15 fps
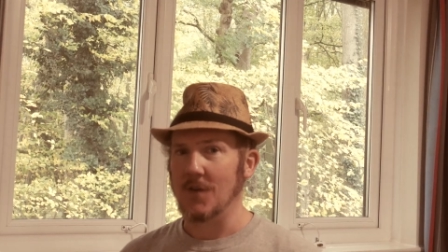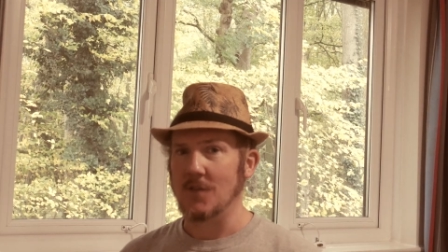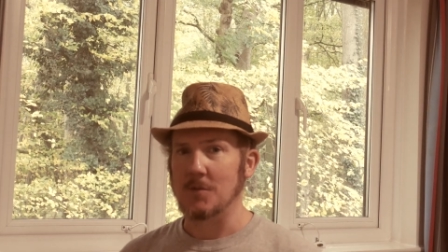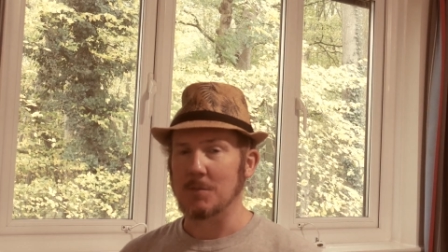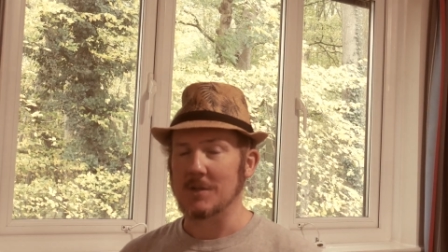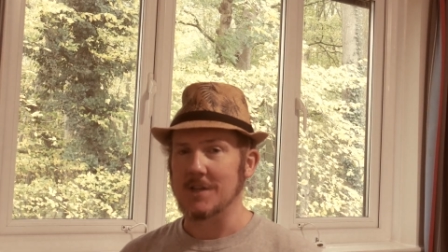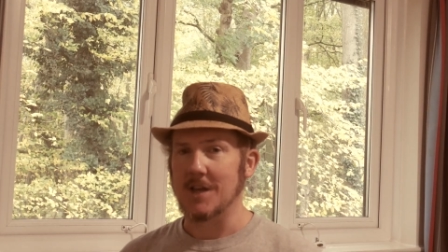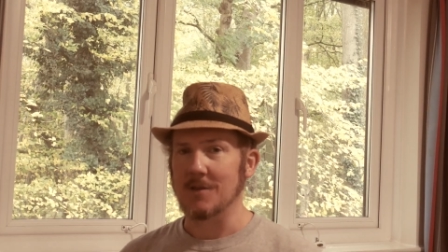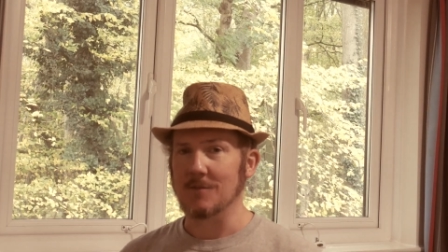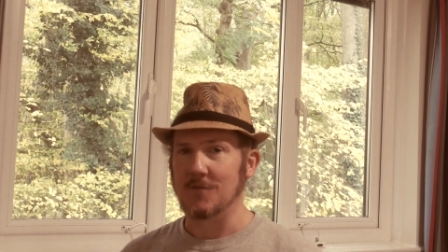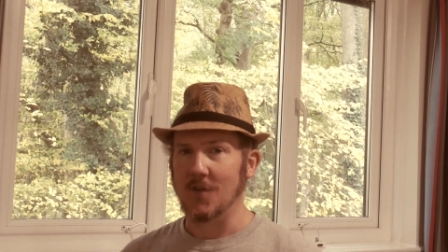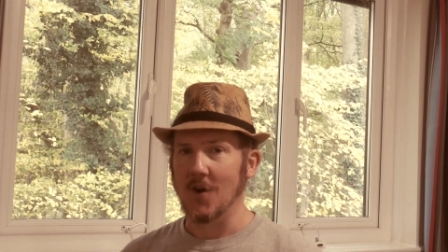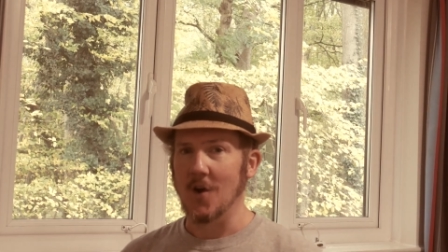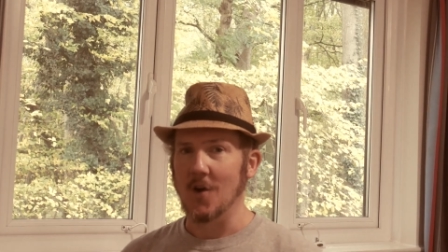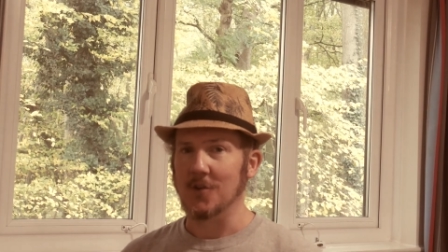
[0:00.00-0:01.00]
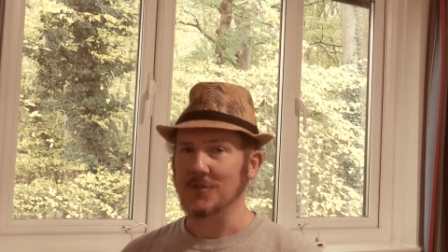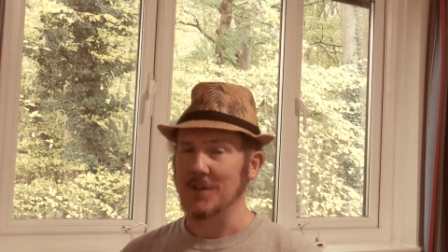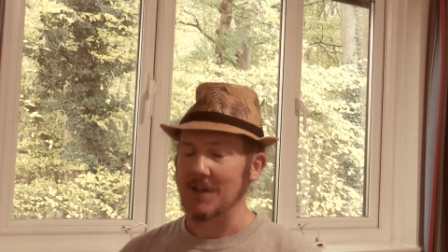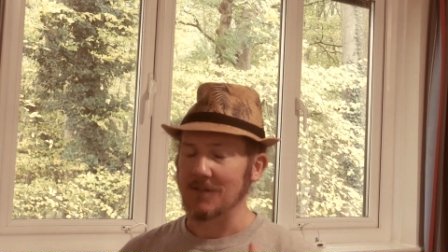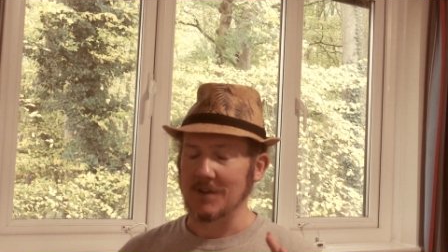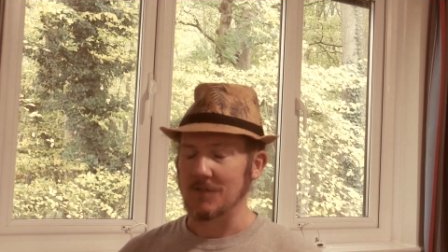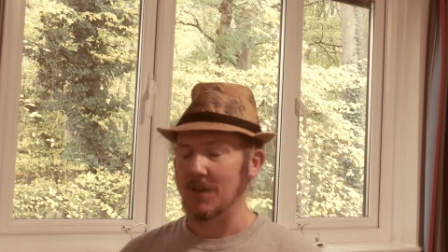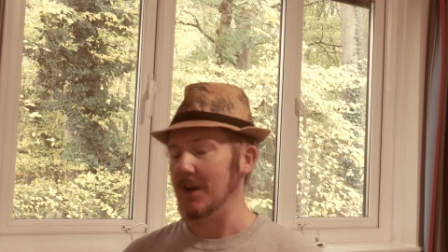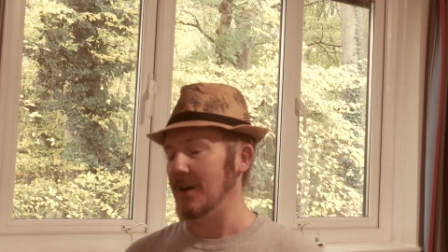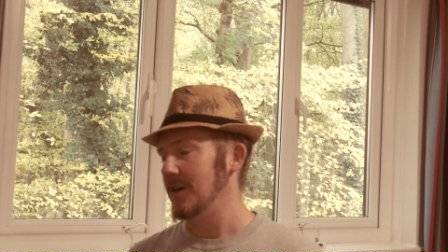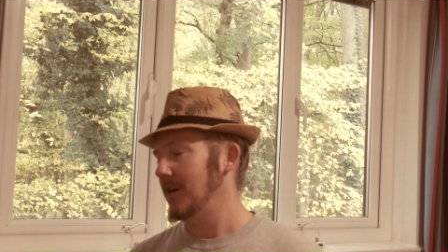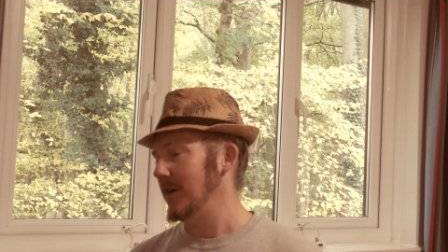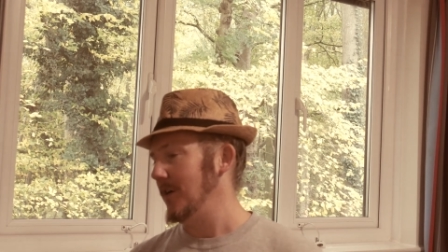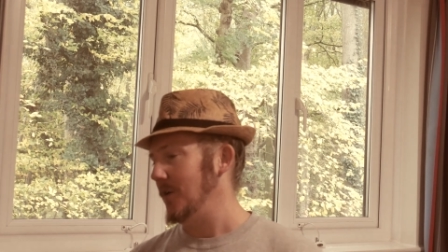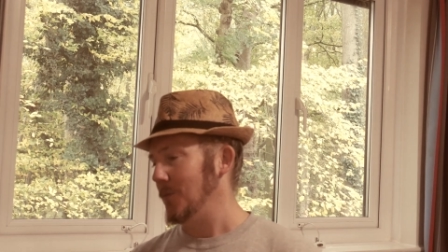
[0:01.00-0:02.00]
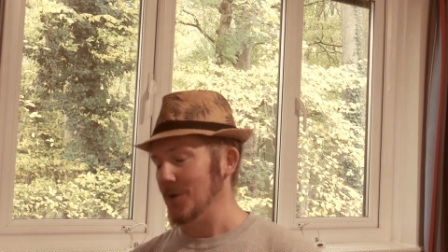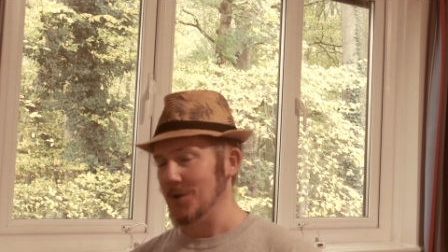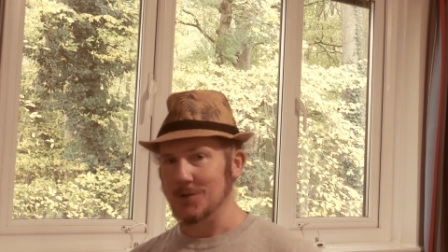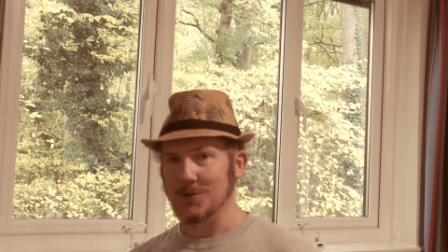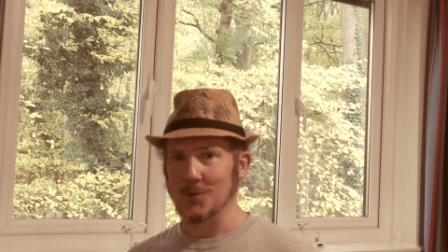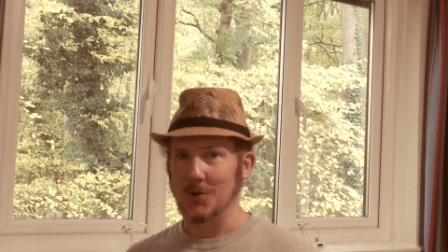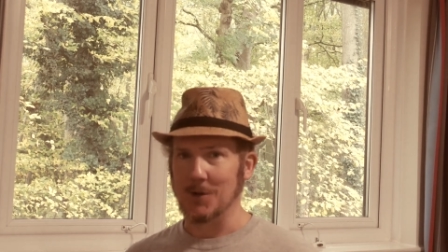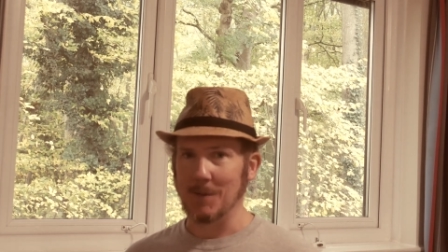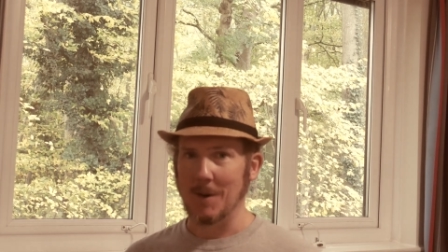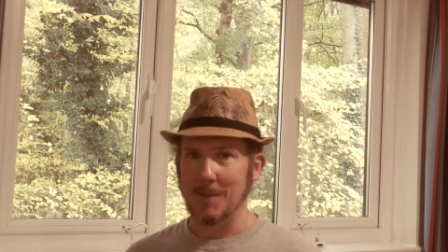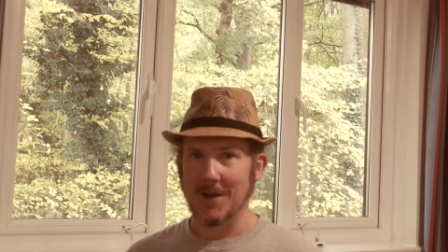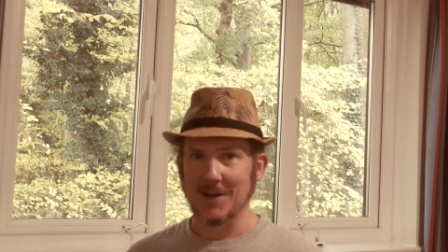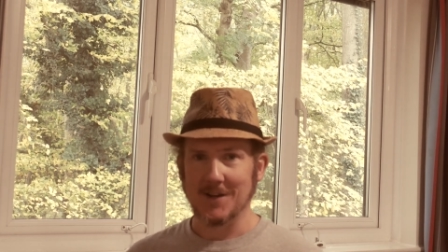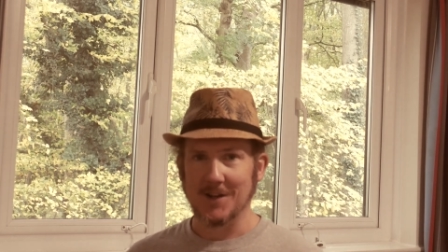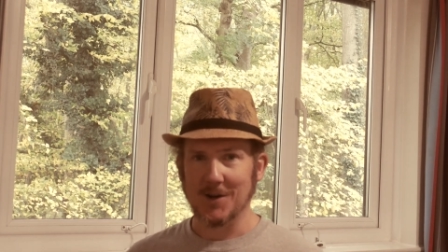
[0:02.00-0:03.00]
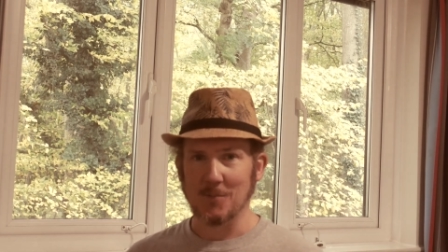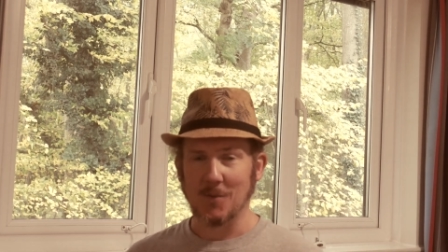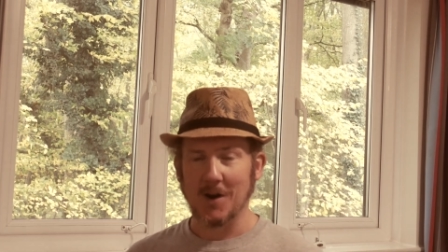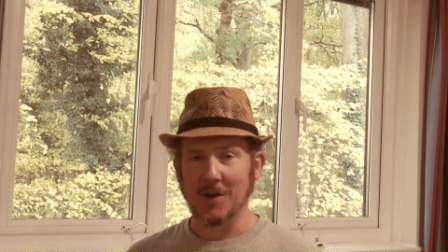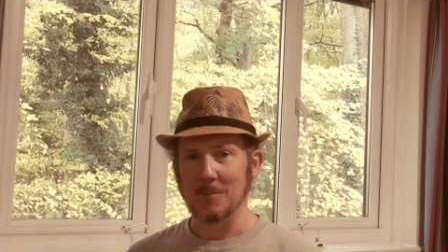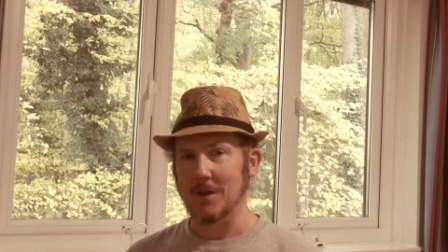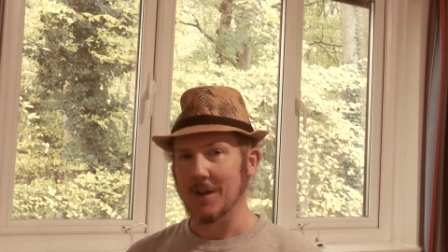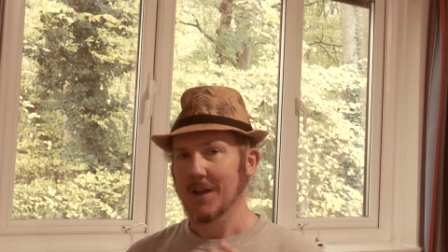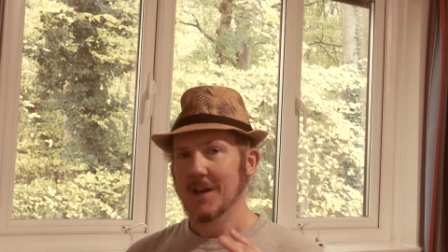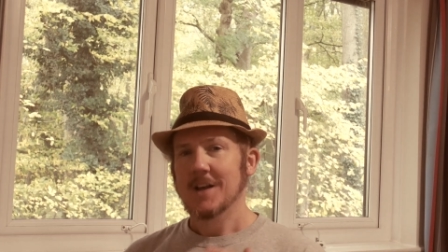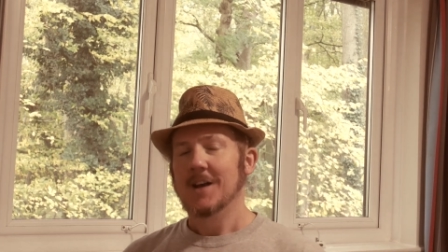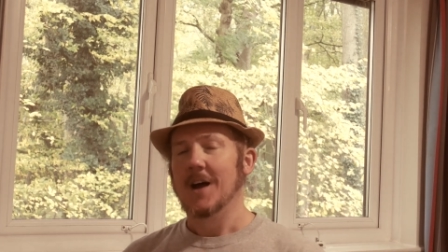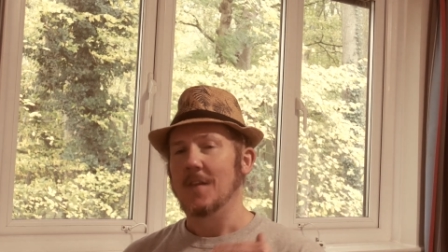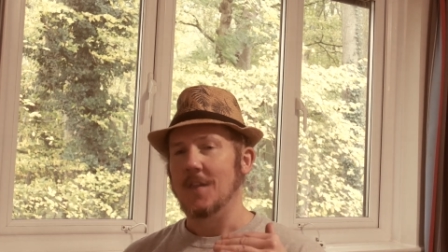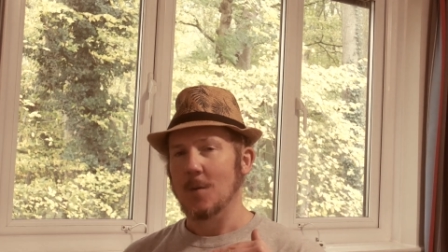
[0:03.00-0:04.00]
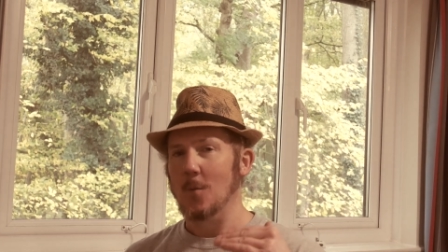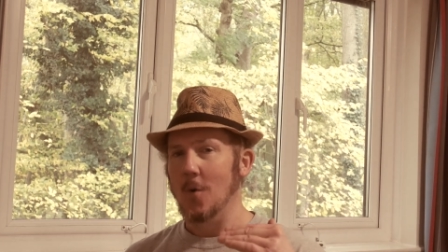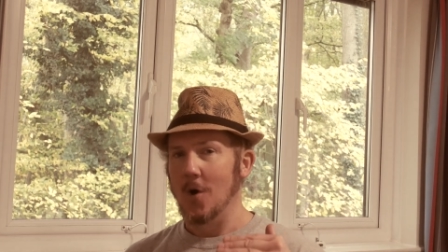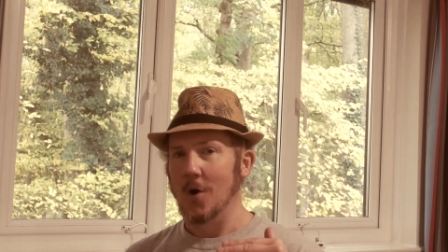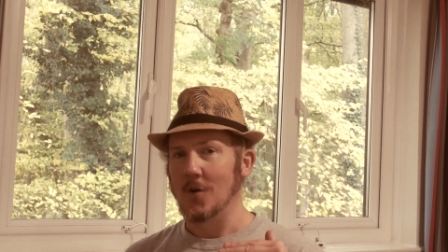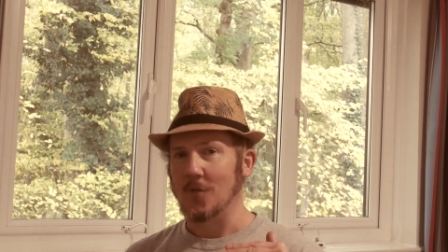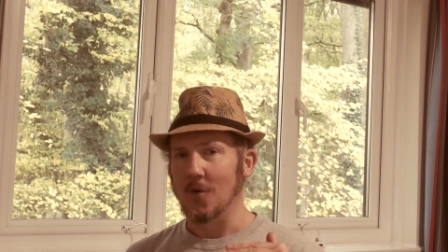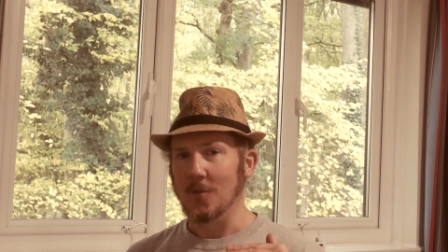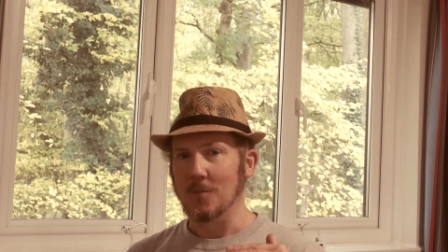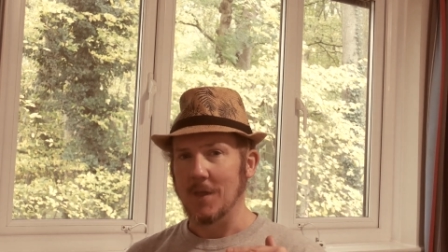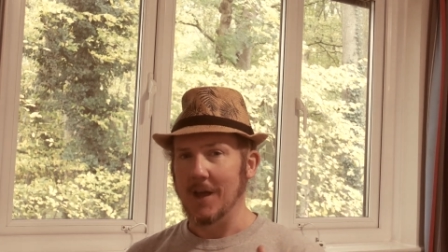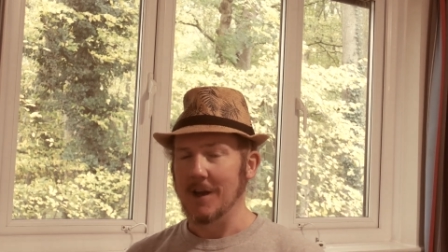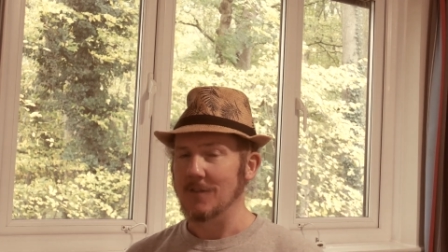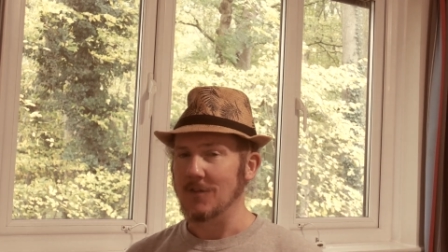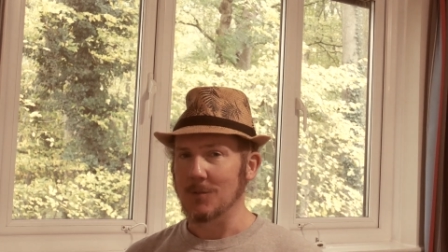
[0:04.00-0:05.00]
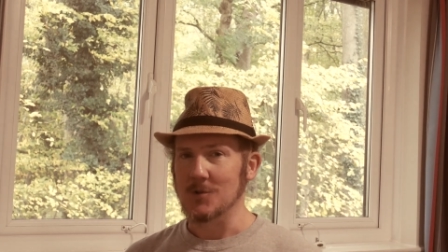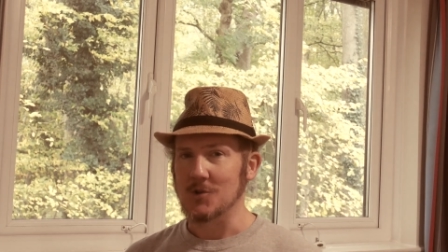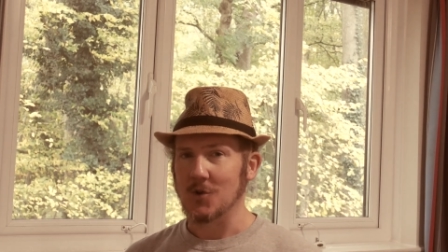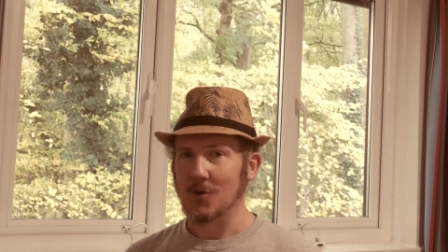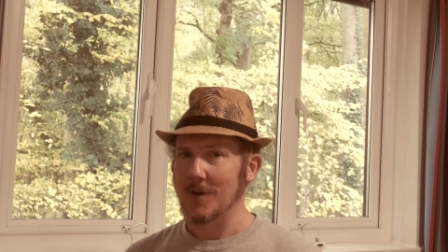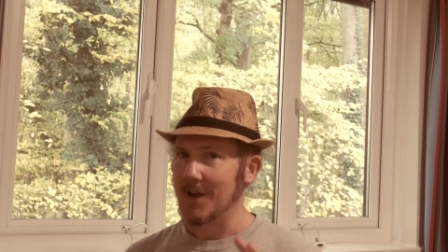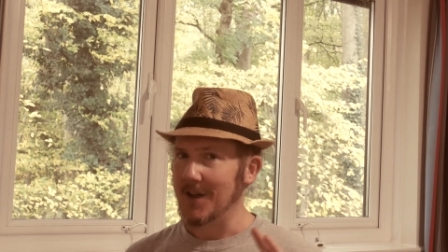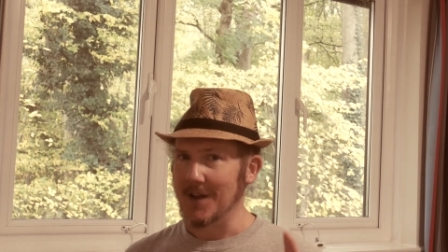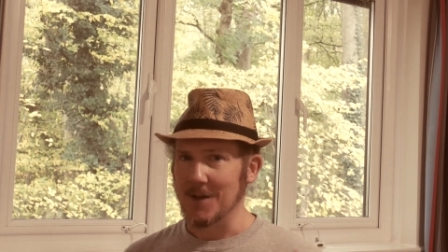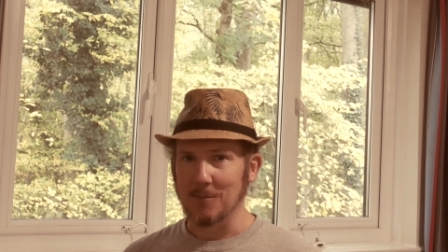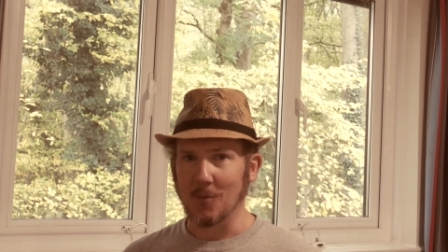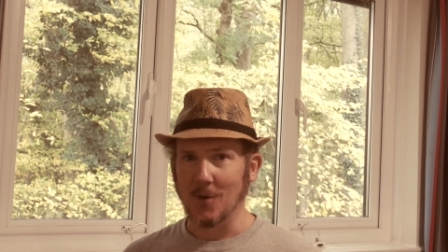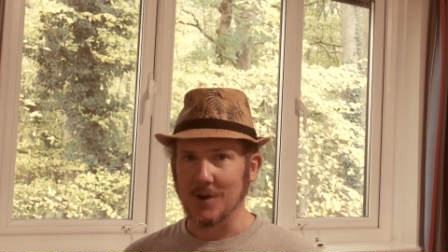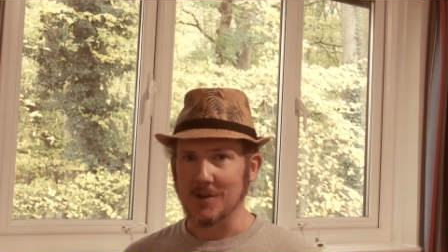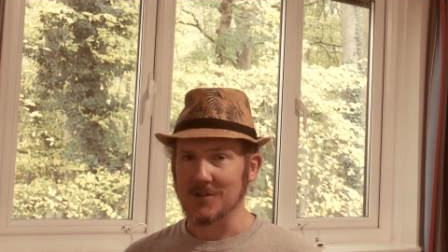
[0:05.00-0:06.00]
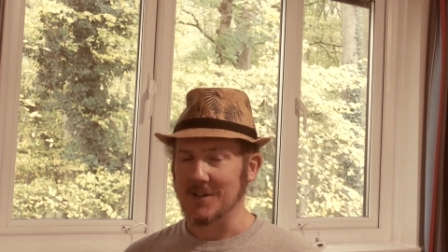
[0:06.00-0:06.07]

50% first, even if they're like, oh, what are you talking about, man, you're going to break me, and then work from there. If you enjoy it, embrace